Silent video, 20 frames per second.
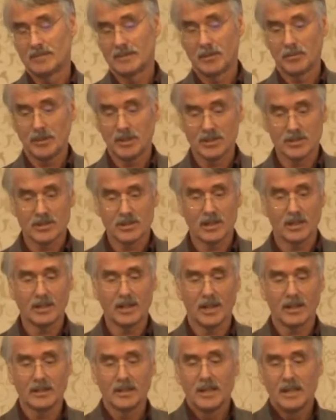Let me just say
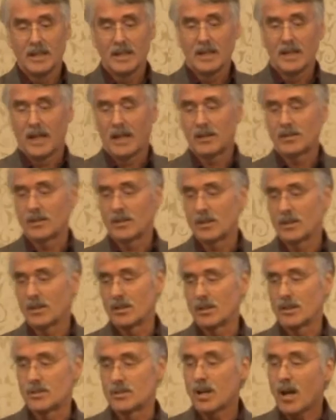that. And
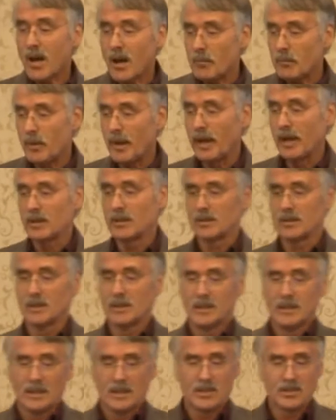the, the top panel